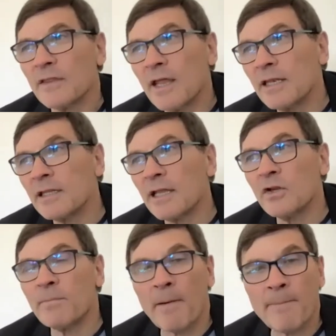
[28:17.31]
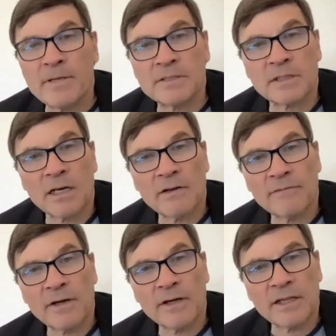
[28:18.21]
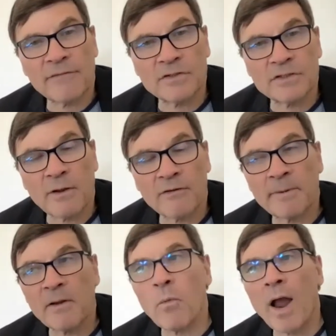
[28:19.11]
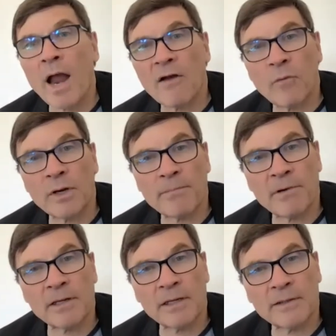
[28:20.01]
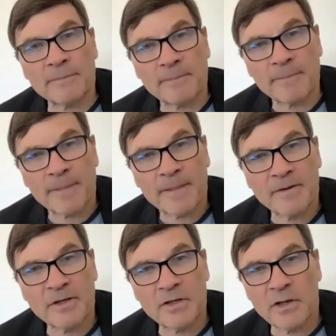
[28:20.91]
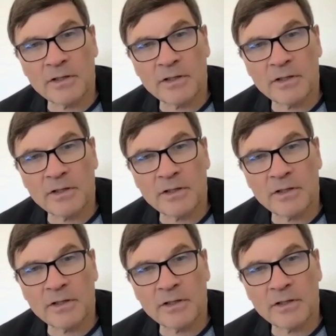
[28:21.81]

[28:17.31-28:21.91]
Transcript: then then you bump into kind of a difference and you have to be aware of what you're bringing you know you're mm-hmm.